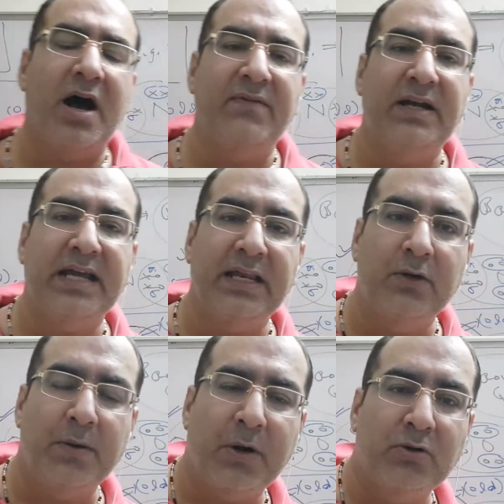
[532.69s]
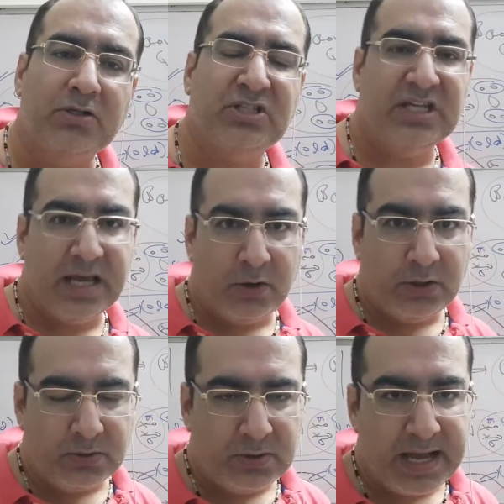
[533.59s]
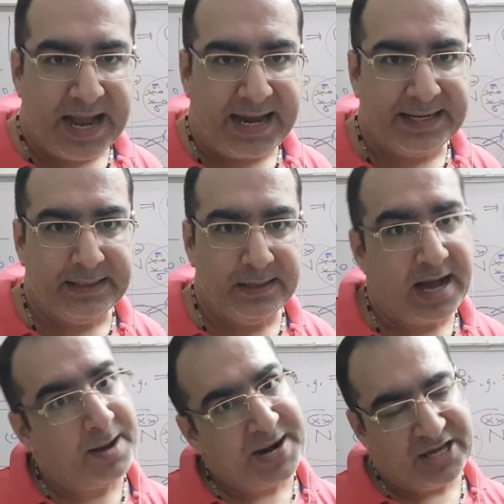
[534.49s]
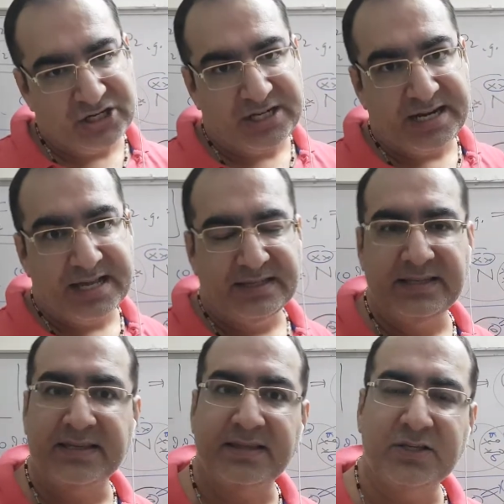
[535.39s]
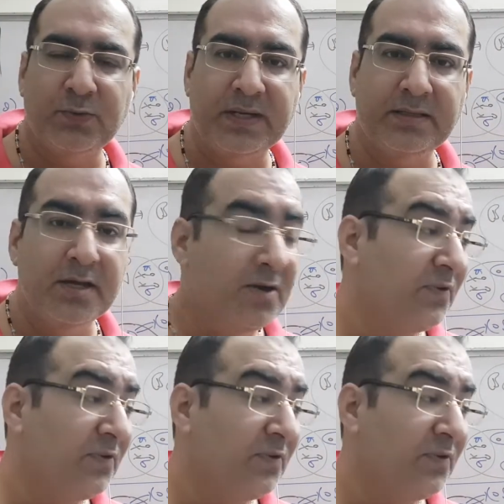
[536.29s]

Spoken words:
I will tell you about ClO2 and hybridization tendencies in this one,